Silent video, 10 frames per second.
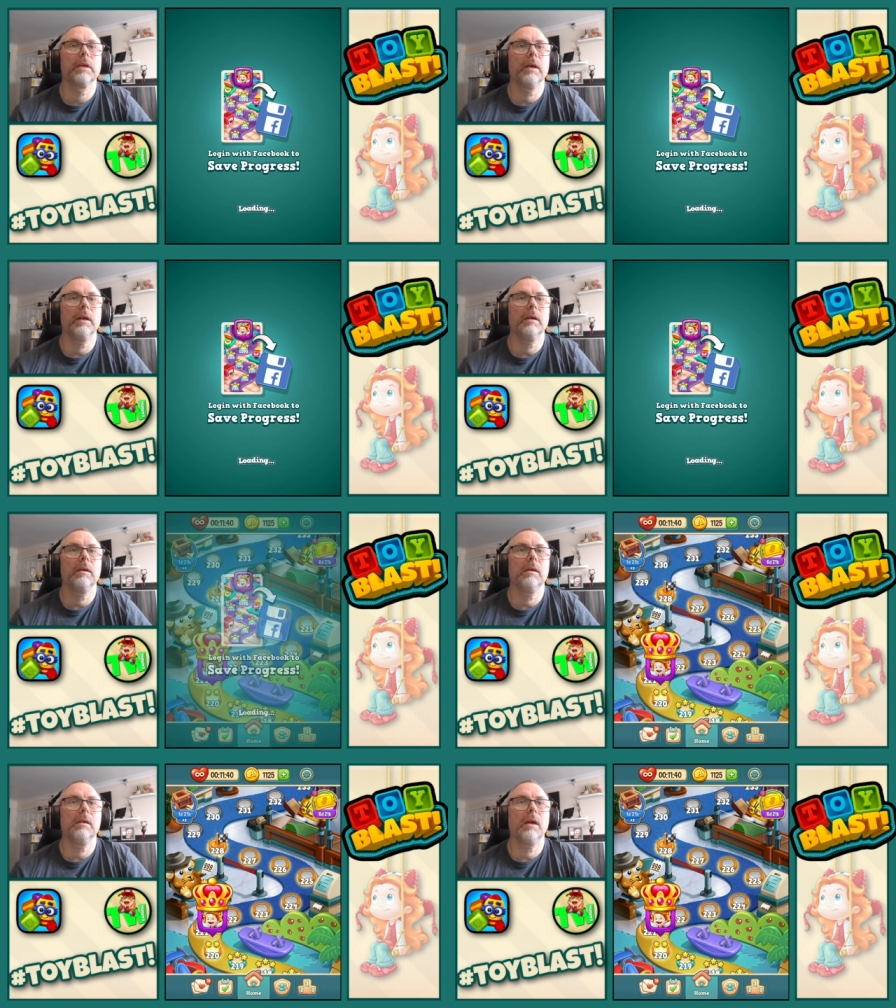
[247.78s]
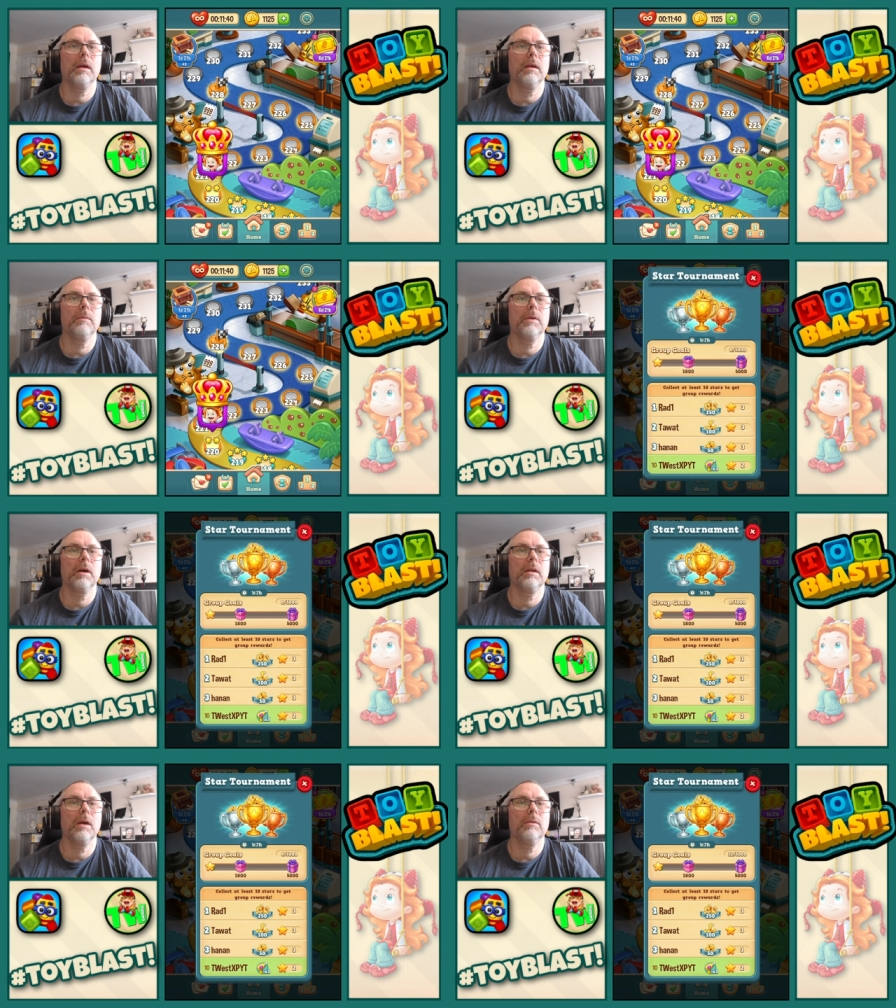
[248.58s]
Okay, and we are
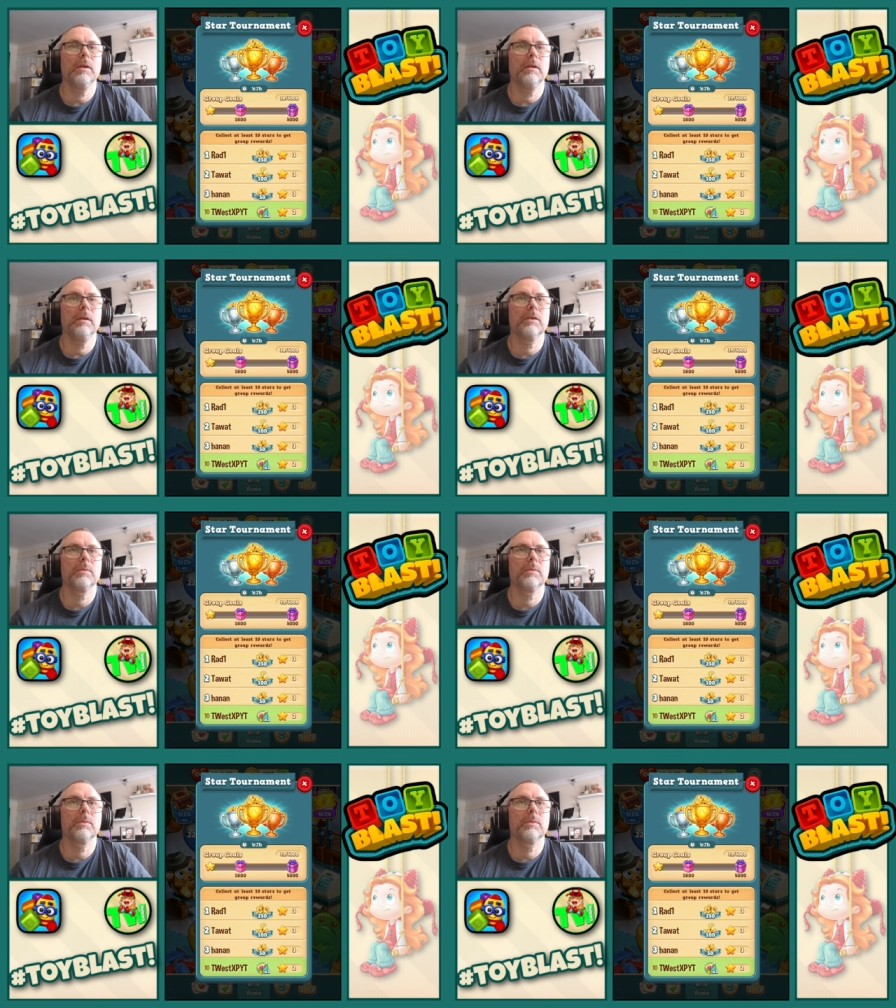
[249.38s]
loading. Yes,